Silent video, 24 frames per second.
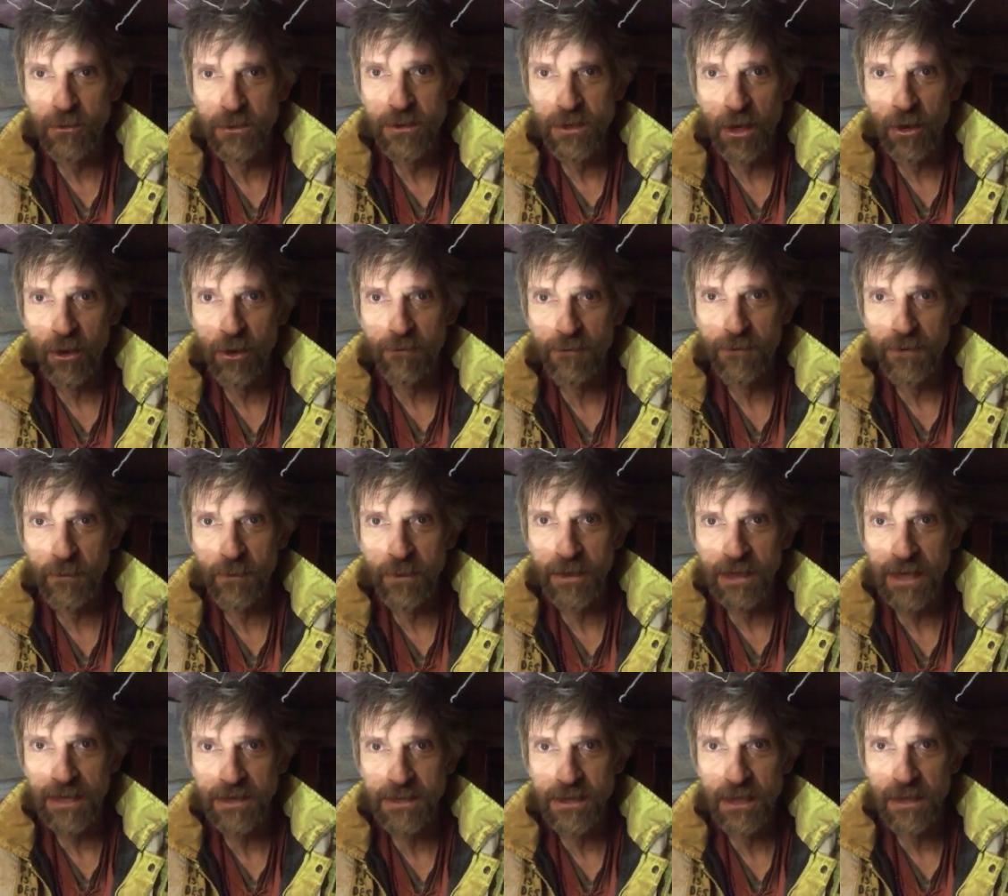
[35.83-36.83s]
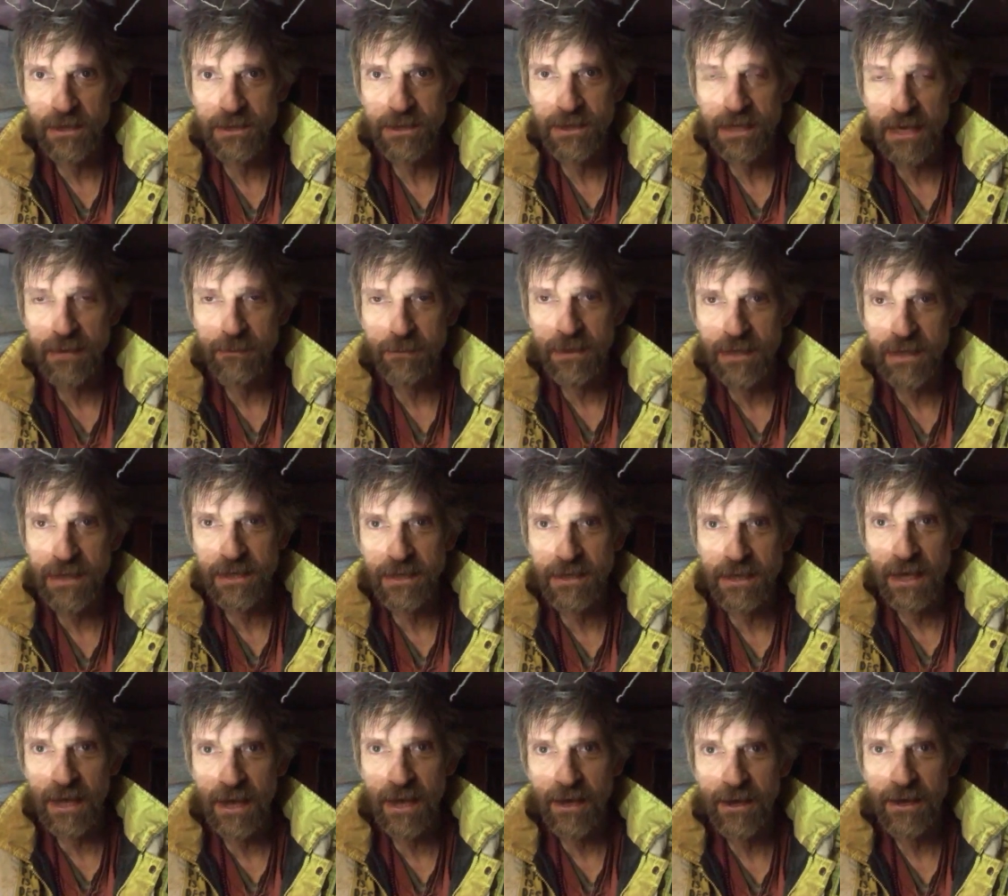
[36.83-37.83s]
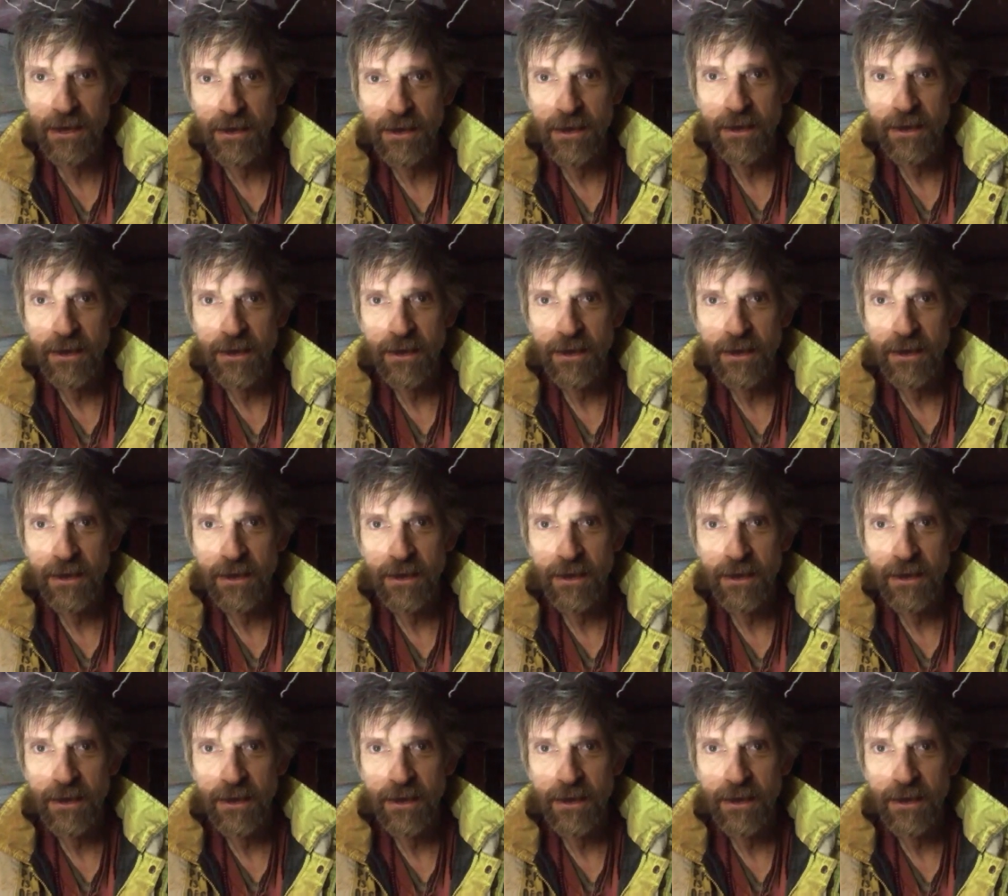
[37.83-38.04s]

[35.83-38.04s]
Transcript: So hopefully we can get a chance to get the media there.